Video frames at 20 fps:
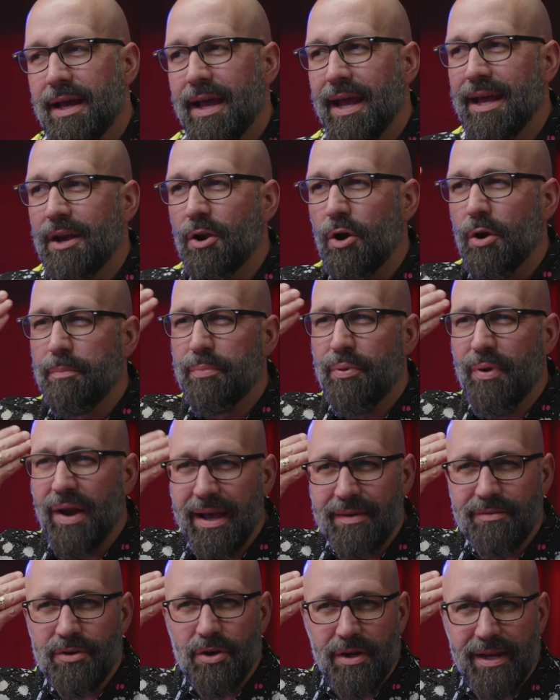And our
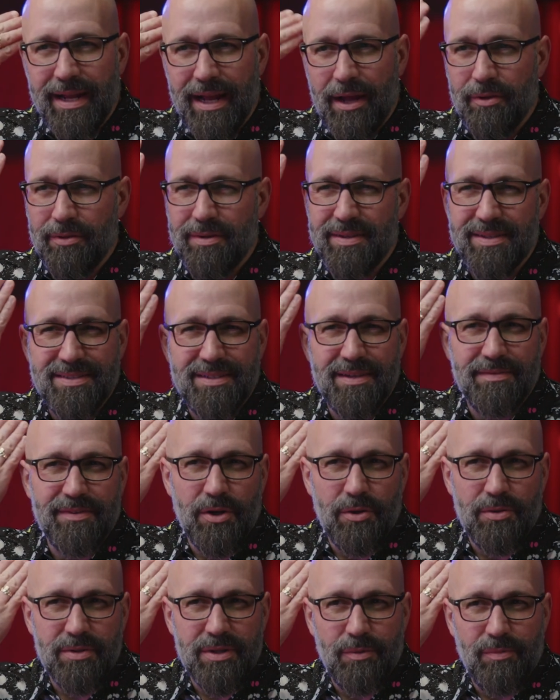private art gallery, the stuff that
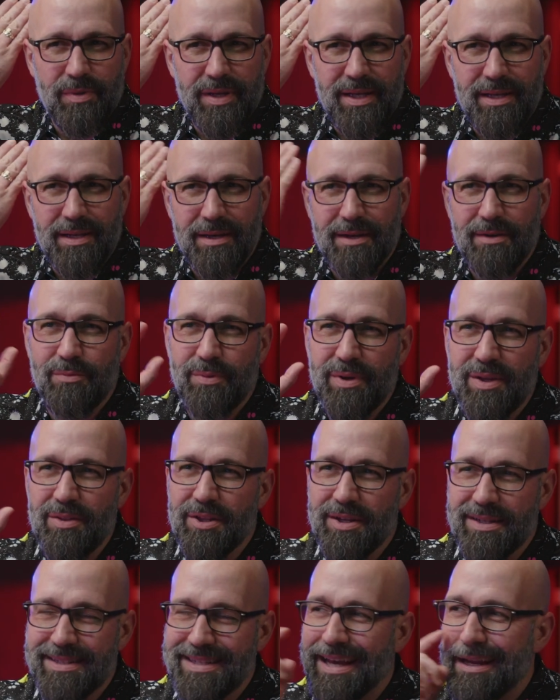only we hear, if we
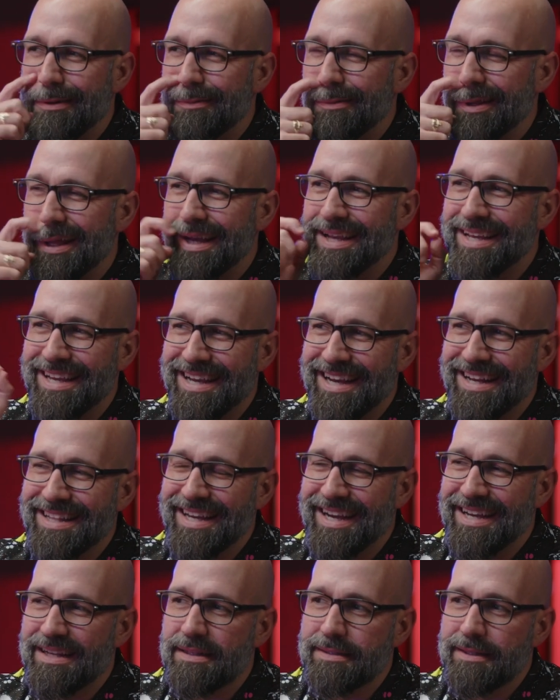looked at it, we're like, yeah,
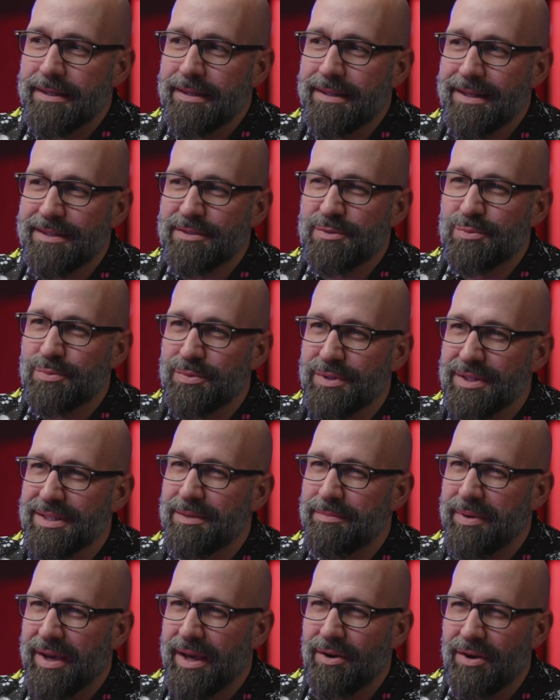that's
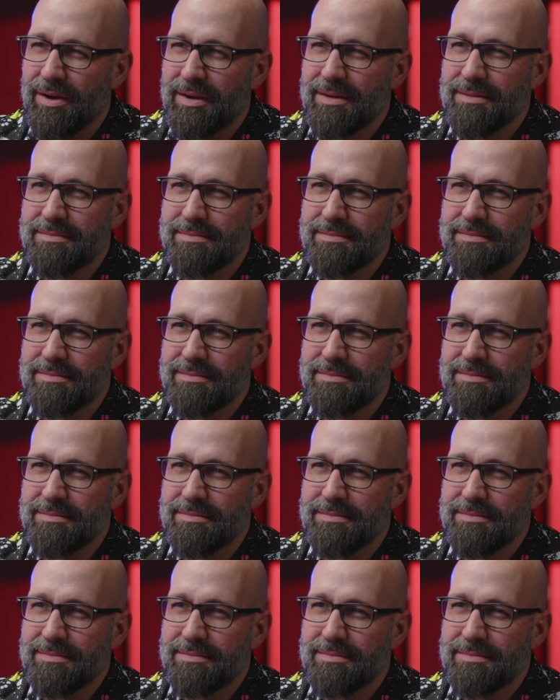really bad art.